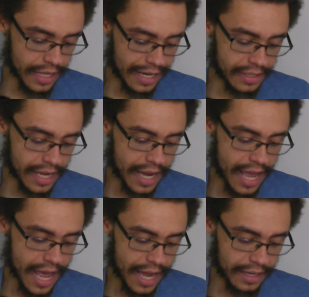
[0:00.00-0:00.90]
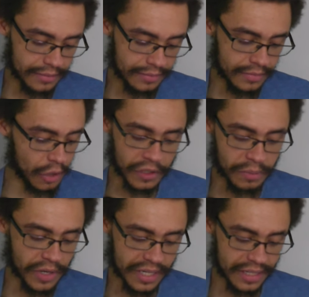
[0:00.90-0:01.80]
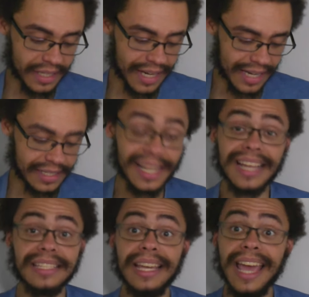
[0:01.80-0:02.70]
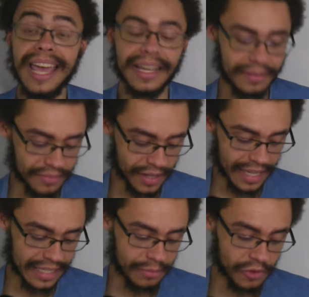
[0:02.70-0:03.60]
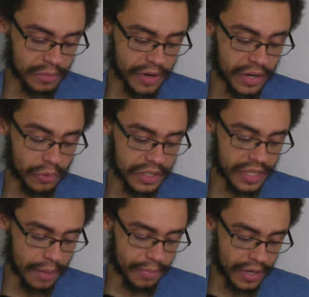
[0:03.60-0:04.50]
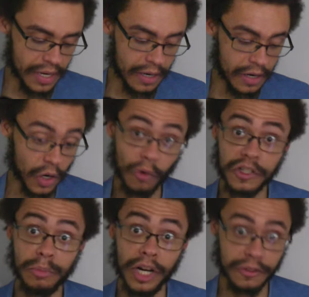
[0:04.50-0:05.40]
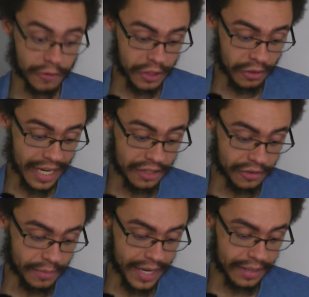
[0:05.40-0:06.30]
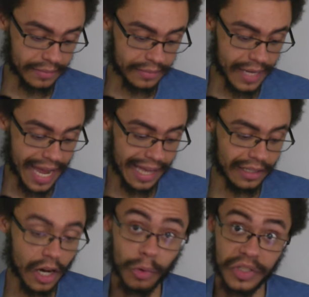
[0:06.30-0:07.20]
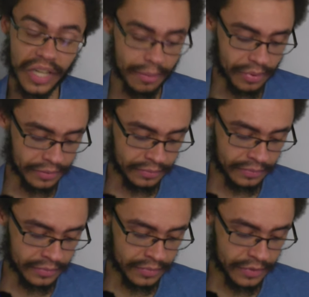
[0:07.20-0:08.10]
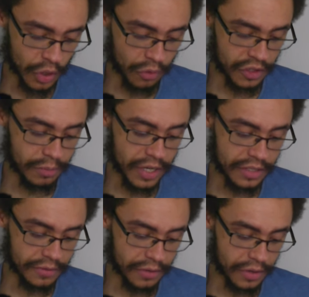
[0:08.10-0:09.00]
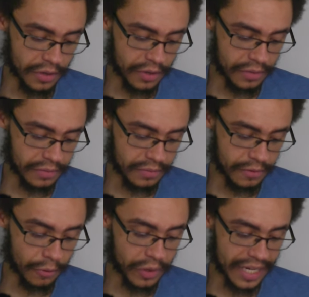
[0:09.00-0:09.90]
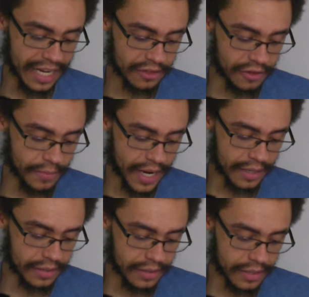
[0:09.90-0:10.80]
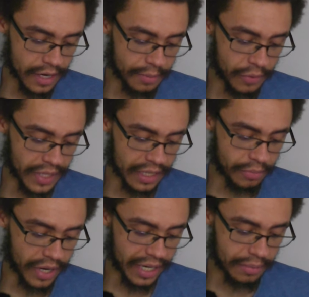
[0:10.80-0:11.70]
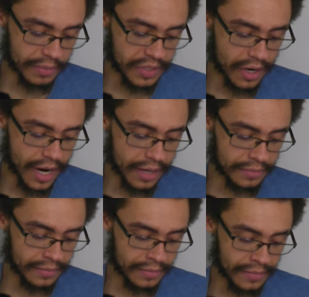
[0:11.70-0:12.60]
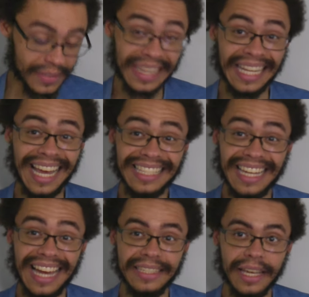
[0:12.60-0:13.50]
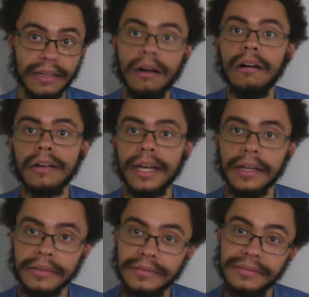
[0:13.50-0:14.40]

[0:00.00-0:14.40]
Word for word: The next day, hey. No response. And the next day, I say, hey. Then they respond, what's up? No response for two days from me. Hey, lol, what's up? No response for four days from me. Sorry, but we need to break up. I'm sorry. Then the next day I say, oh, okay.